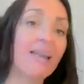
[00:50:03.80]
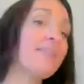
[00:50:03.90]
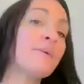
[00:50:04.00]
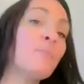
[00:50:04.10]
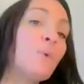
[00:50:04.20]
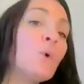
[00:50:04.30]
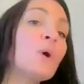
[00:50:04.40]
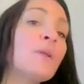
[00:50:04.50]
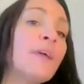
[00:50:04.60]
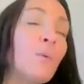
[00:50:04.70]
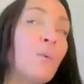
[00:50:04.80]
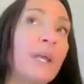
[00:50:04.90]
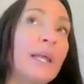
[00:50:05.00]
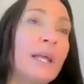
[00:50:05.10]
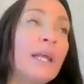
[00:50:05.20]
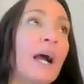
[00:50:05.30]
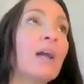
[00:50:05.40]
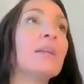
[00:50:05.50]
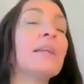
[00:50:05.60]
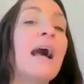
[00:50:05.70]
And the more that we
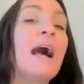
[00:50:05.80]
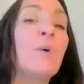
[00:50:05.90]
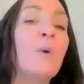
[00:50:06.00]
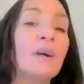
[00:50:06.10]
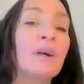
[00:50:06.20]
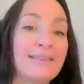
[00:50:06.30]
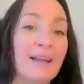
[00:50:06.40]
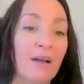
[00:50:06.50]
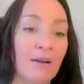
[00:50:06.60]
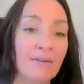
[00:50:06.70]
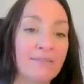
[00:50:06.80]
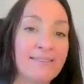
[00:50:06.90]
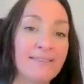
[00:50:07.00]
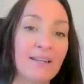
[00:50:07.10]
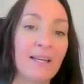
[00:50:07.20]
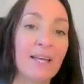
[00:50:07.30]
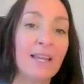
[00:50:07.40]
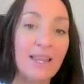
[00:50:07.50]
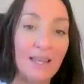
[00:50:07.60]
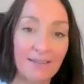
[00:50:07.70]
allow ourselves
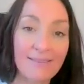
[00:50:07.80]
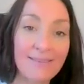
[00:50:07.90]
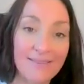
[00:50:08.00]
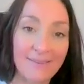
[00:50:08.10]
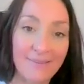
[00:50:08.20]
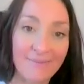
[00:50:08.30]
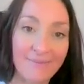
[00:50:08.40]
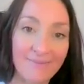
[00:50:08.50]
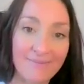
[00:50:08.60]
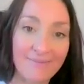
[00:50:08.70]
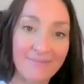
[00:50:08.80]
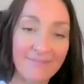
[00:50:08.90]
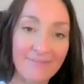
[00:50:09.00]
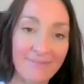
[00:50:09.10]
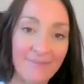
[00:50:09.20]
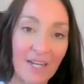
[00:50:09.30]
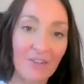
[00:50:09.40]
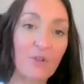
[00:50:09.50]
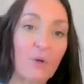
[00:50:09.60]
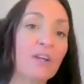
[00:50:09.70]
this,
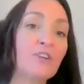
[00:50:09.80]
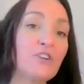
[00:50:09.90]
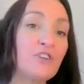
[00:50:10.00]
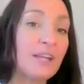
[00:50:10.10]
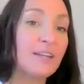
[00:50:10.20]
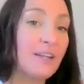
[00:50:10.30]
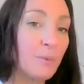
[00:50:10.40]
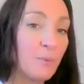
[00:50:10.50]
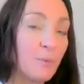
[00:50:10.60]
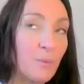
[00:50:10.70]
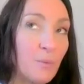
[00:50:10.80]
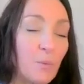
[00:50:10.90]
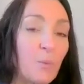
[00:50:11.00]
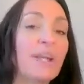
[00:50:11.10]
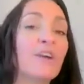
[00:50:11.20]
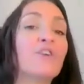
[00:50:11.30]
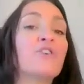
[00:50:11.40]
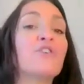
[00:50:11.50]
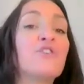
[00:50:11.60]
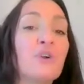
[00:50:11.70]
to understand that we are
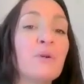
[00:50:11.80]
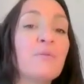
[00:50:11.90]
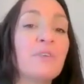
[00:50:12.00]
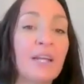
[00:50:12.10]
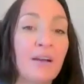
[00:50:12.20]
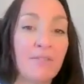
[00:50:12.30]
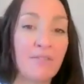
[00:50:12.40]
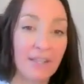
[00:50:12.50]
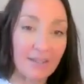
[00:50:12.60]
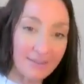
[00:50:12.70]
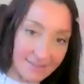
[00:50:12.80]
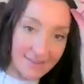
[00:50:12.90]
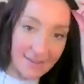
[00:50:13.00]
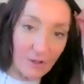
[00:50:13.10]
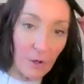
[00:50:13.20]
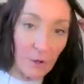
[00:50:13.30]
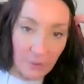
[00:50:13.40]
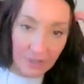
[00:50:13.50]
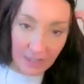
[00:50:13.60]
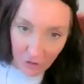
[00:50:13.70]
deserving of this
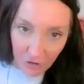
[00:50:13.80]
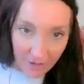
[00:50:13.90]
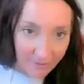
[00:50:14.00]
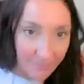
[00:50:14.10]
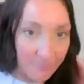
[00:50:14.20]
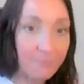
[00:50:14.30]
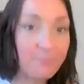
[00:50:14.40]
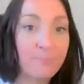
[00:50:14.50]
co-creation.